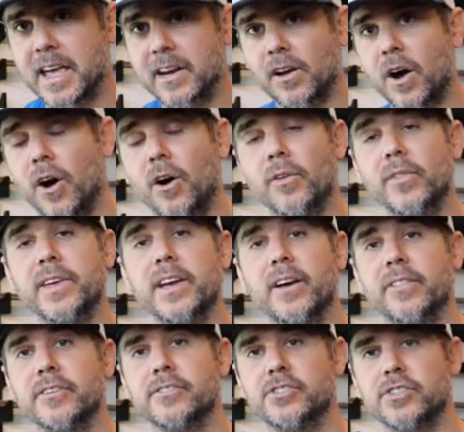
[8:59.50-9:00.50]
and all the
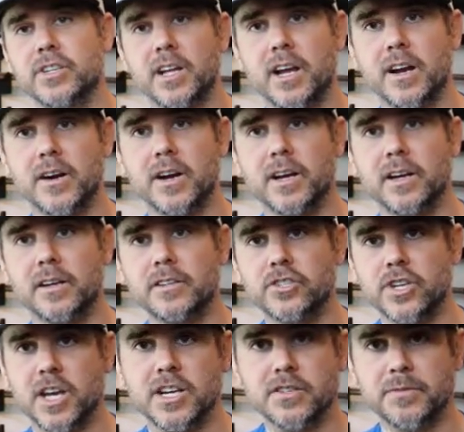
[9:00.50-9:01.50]
other generic
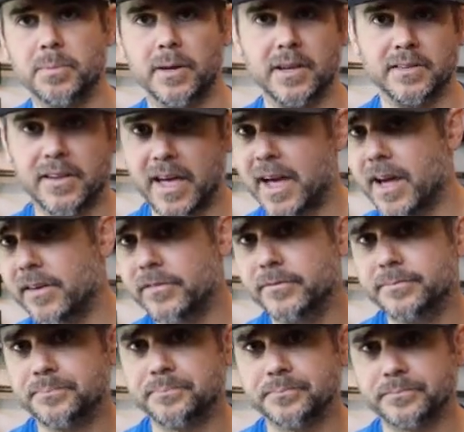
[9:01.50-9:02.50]
change plates
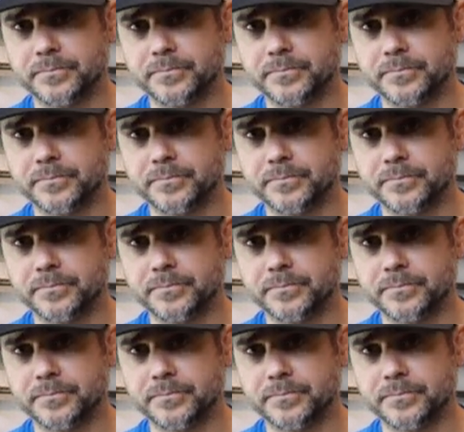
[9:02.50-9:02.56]
have.